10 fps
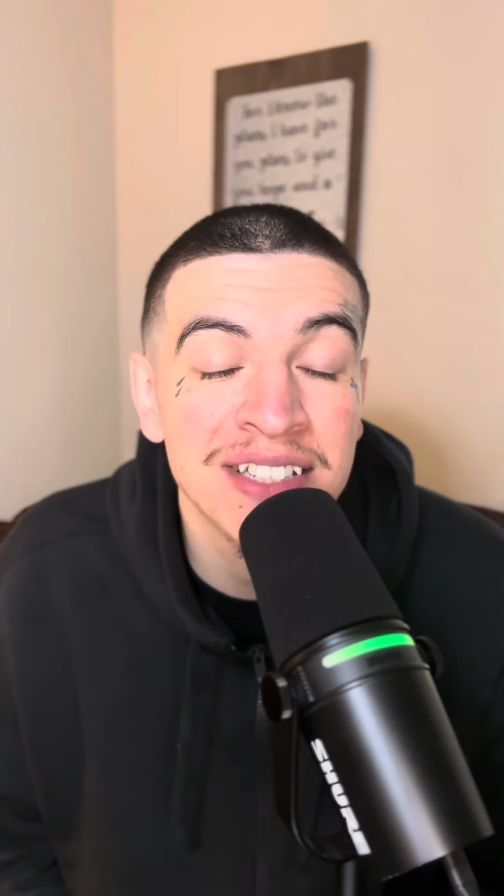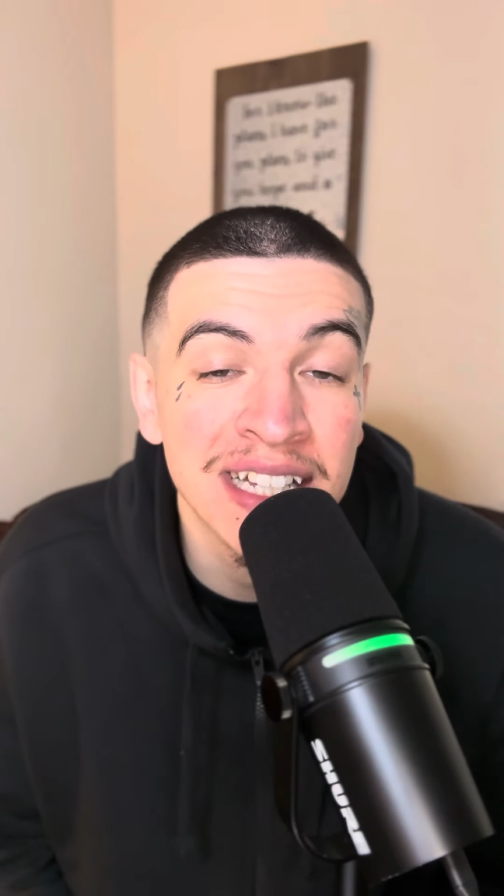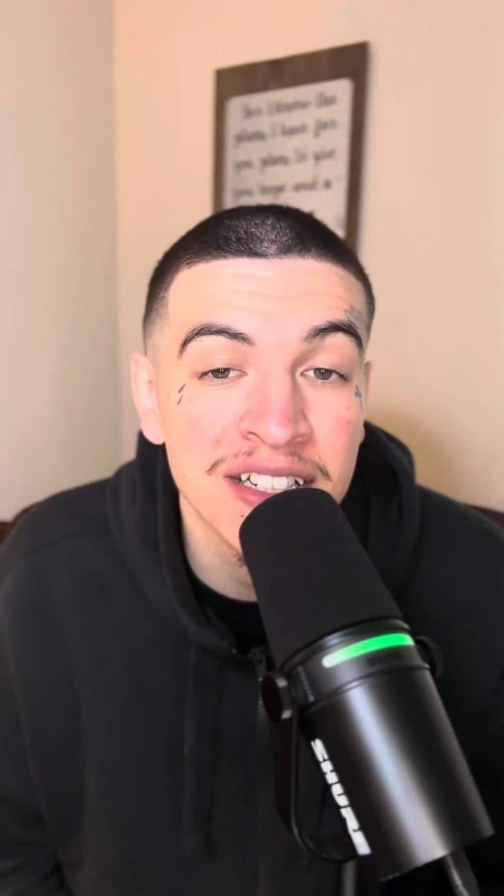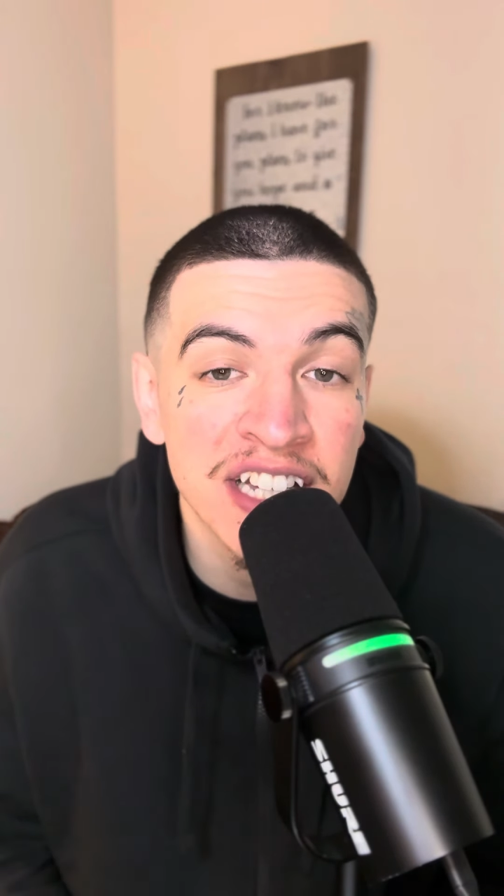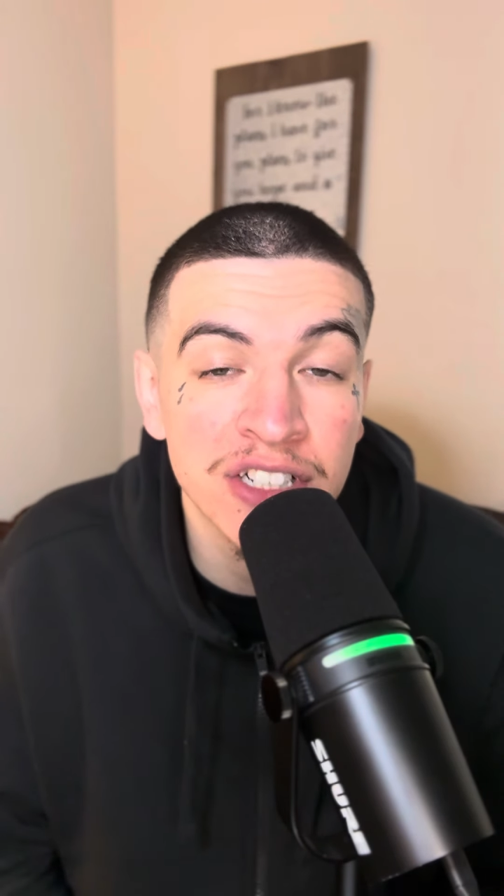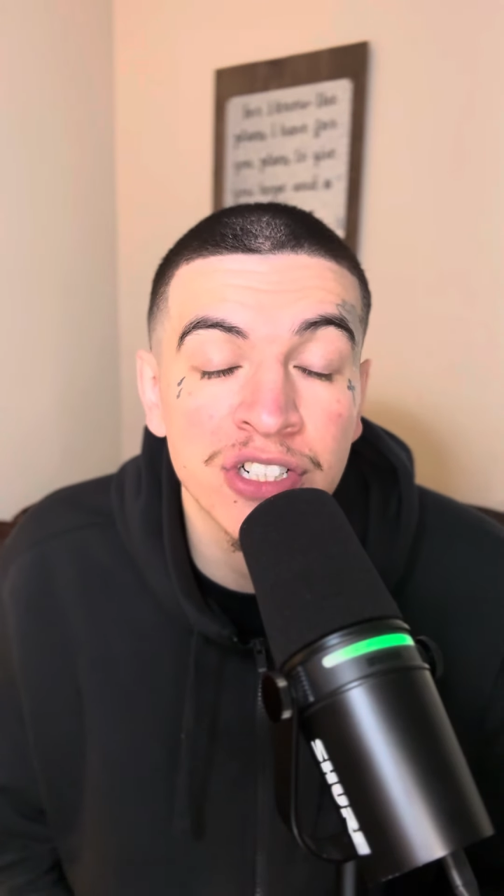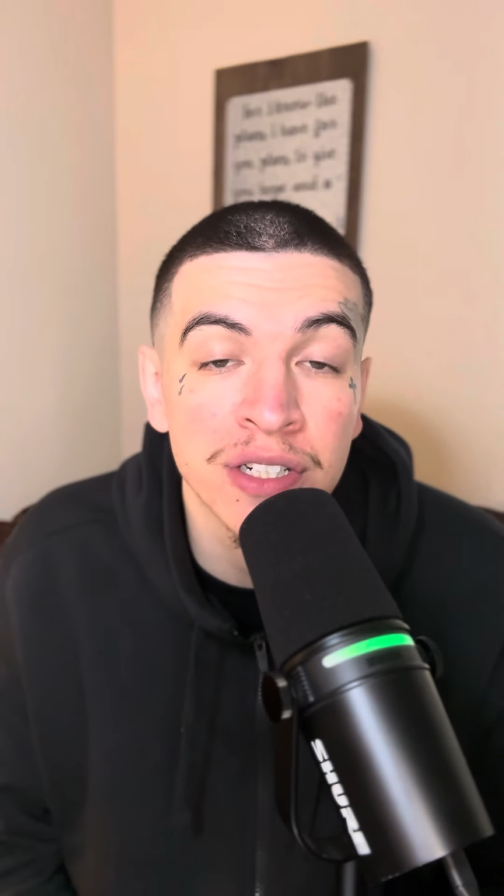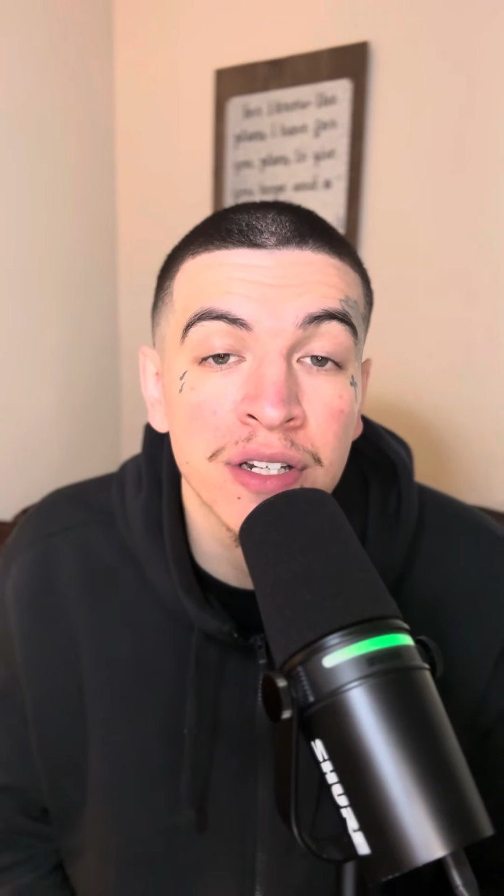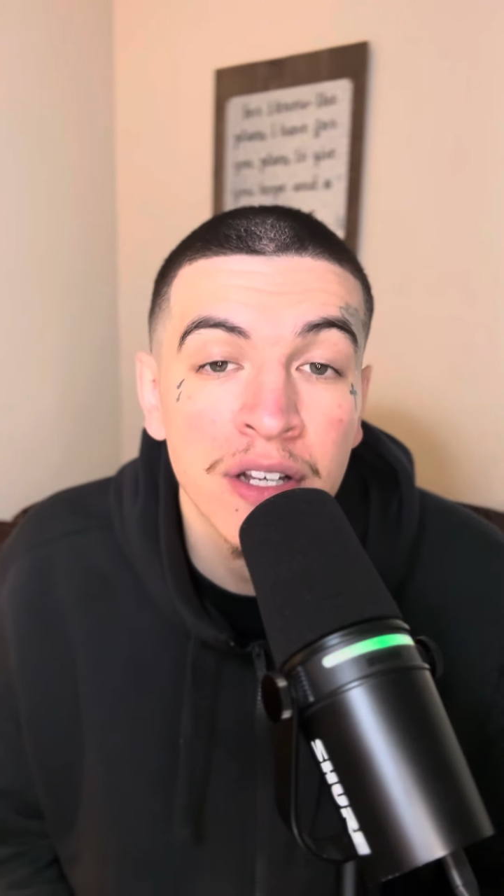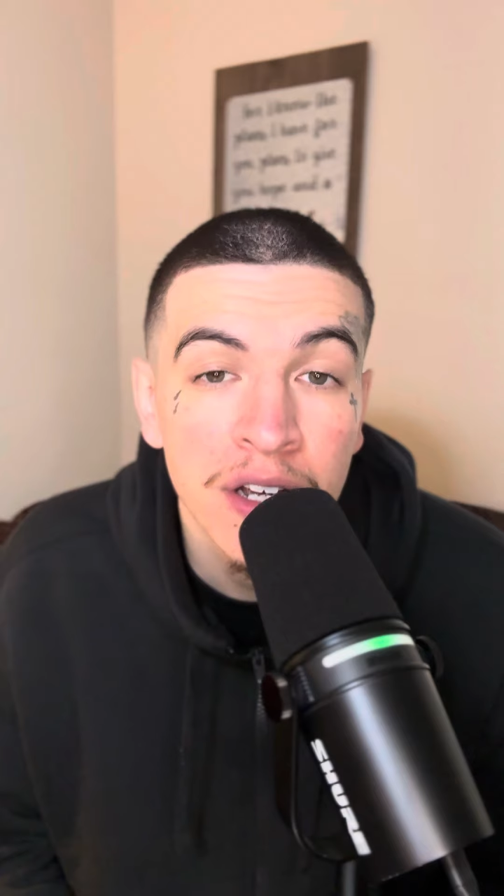
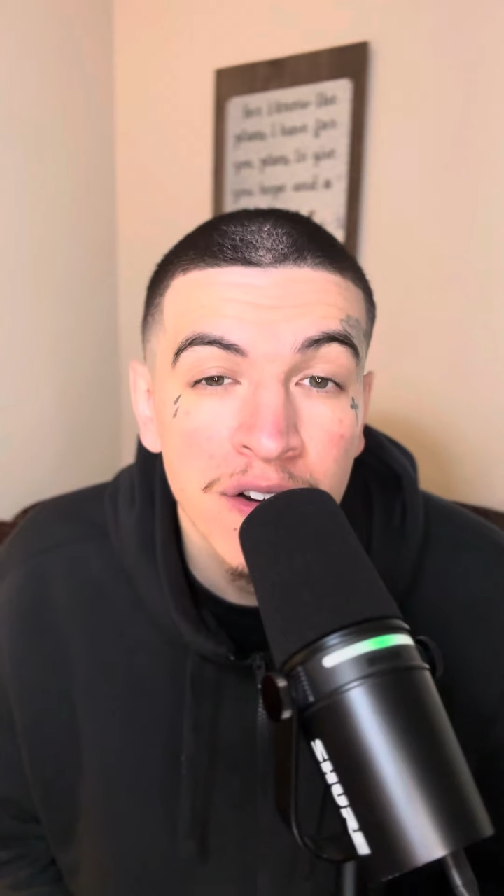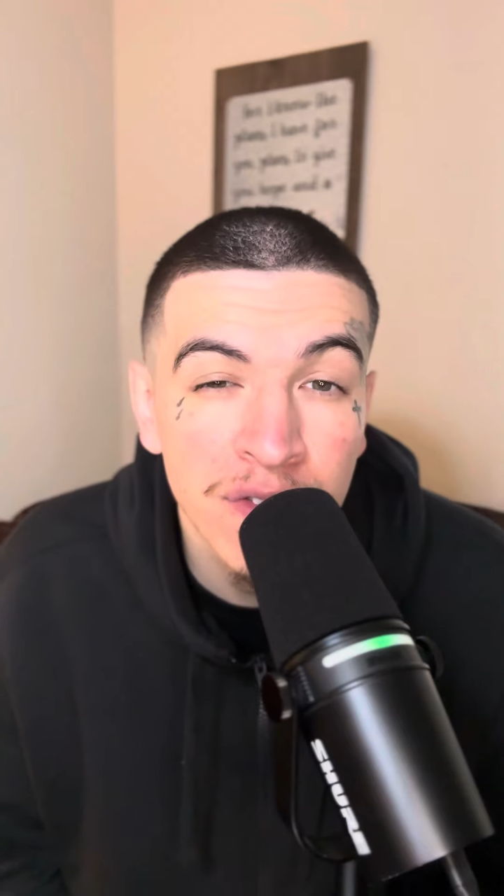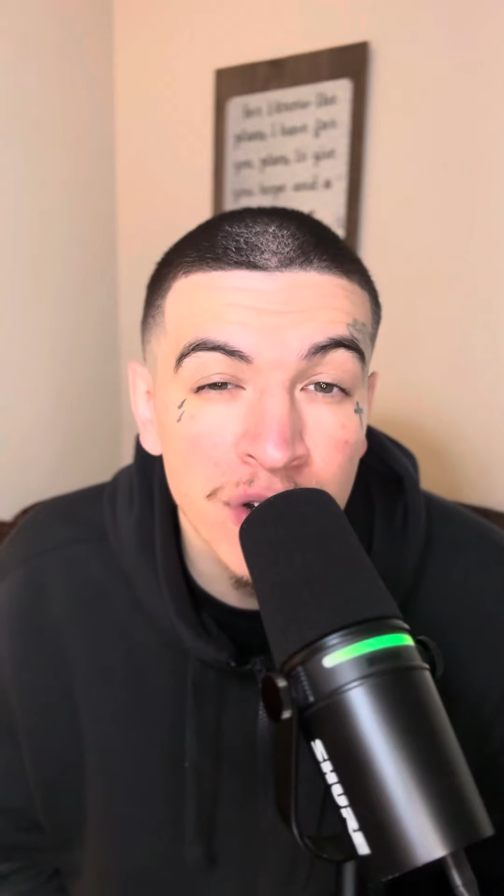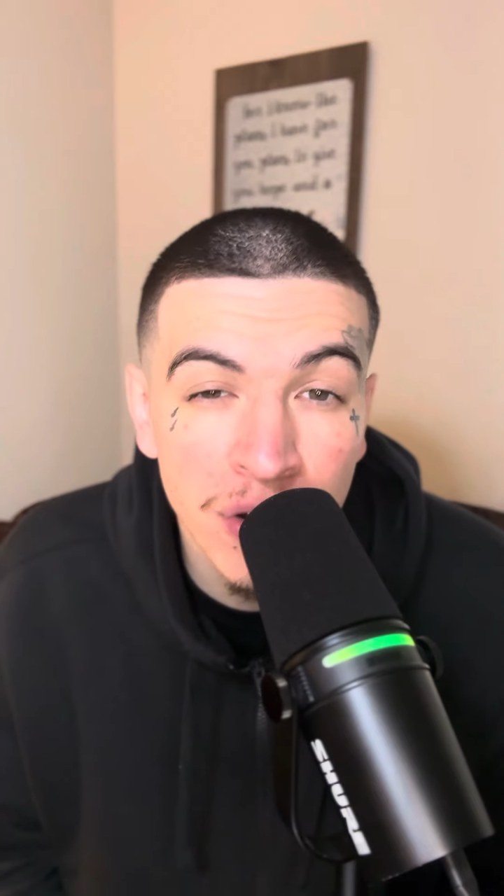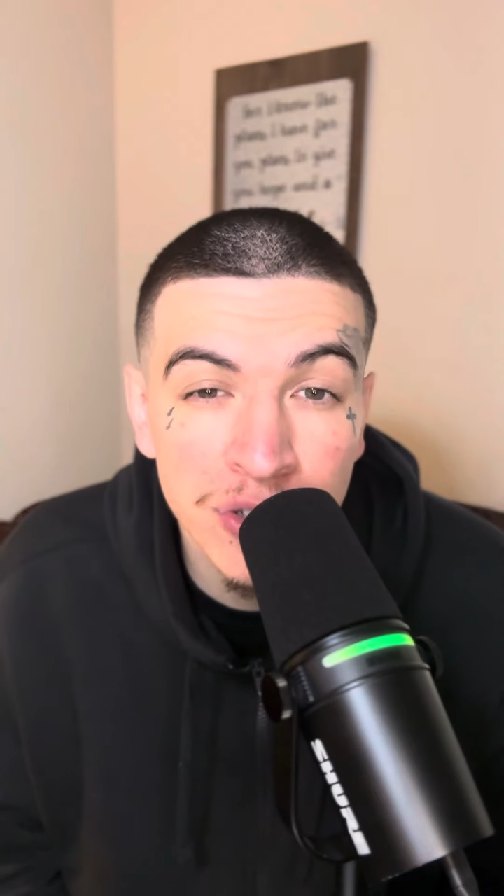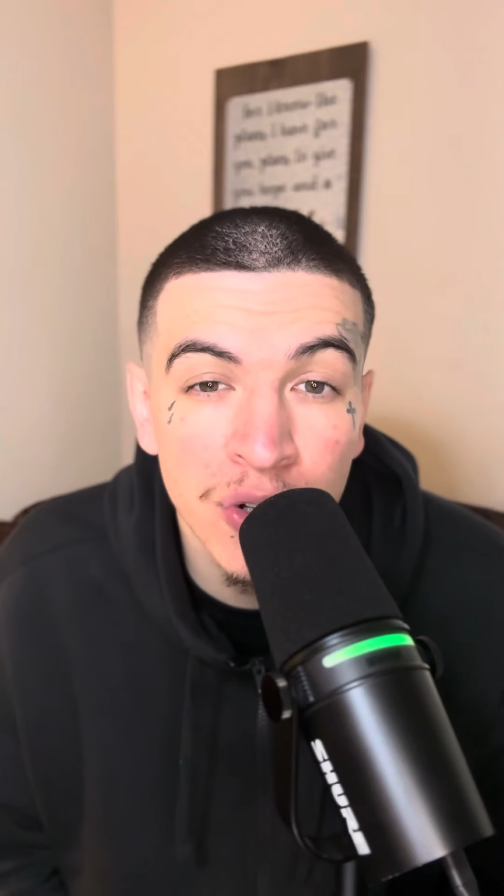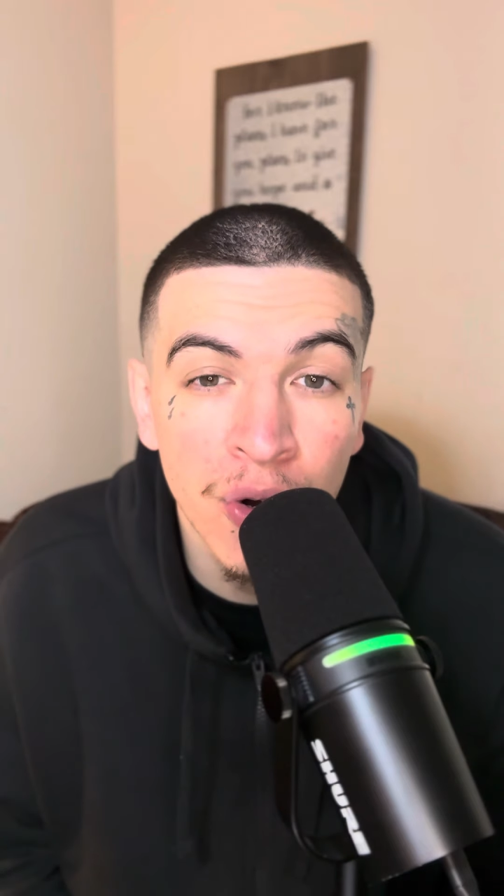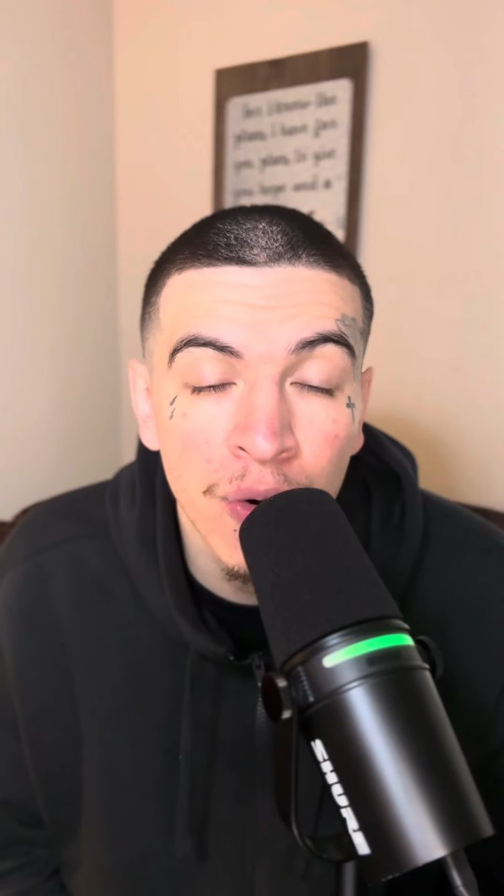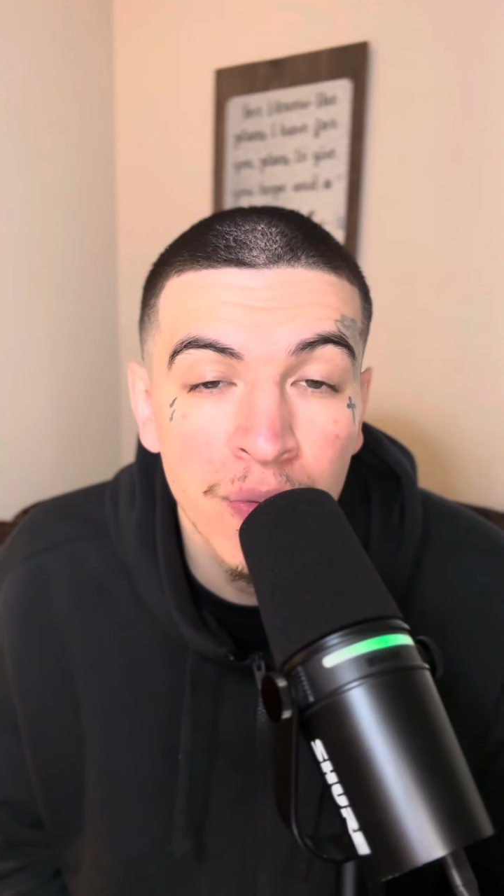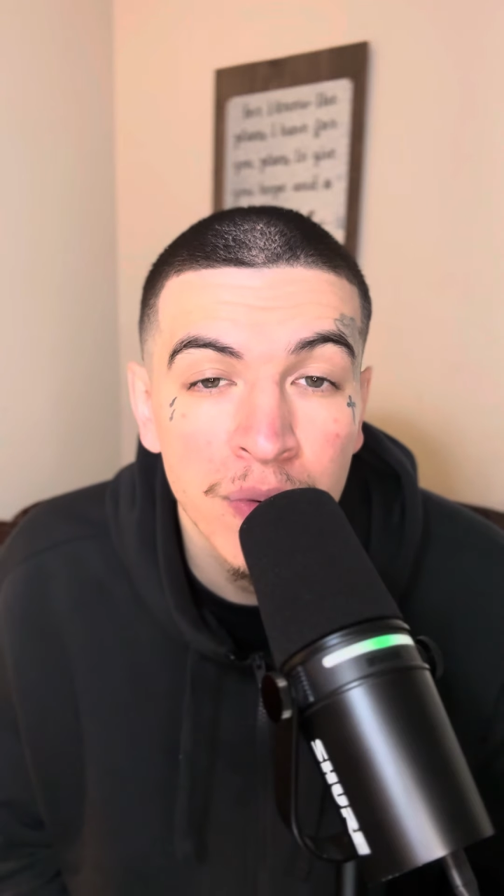intention for your soul.